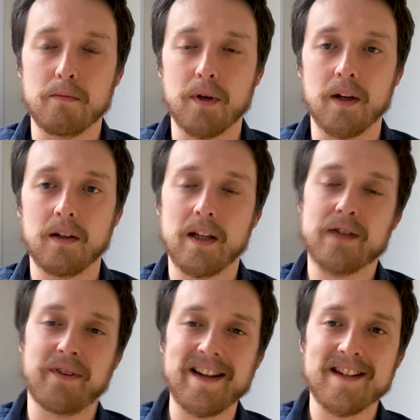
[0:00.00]
but
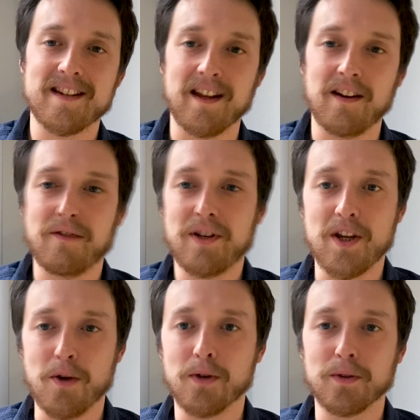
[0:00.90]
let's face it, a
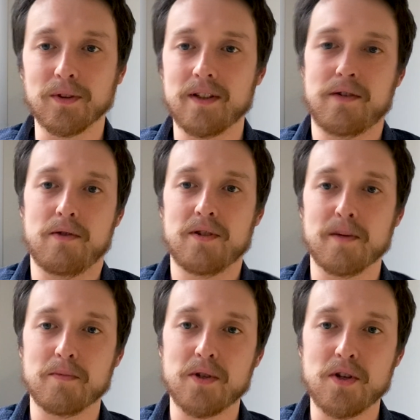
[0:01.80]
video call is no
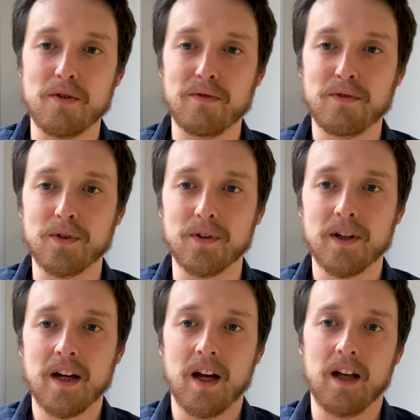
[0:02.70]
substitute for
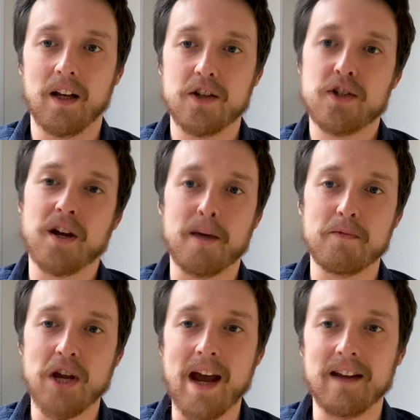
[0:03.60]
a lunchtime
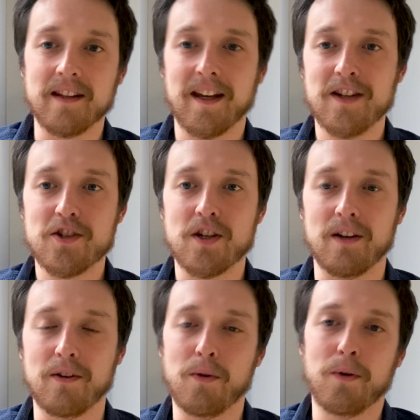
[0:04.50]
chat in the
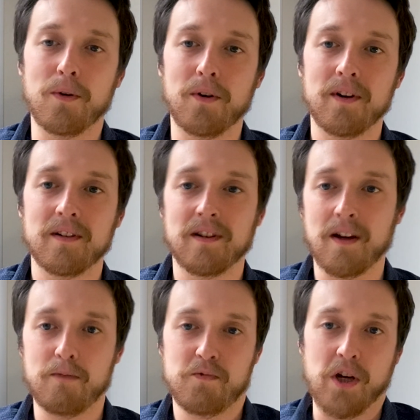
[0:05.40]
kitchen or
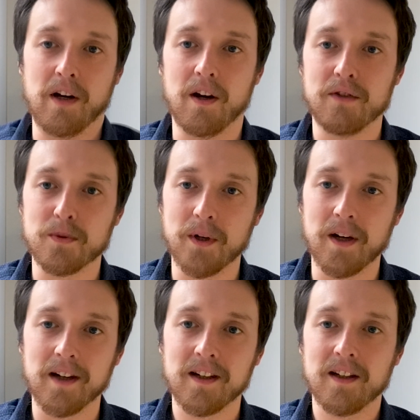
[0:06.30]
a drink after work.